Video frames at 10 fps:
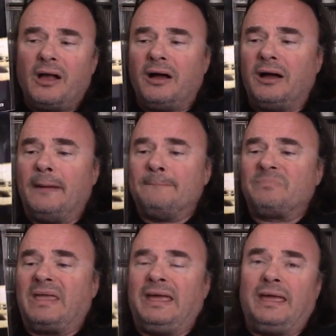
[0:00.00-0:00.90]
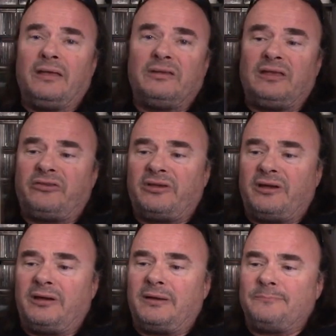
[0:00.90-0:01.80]
Um, and it's
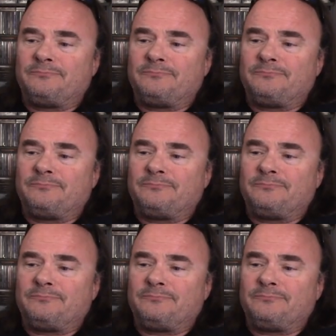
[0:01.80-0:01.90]
uh,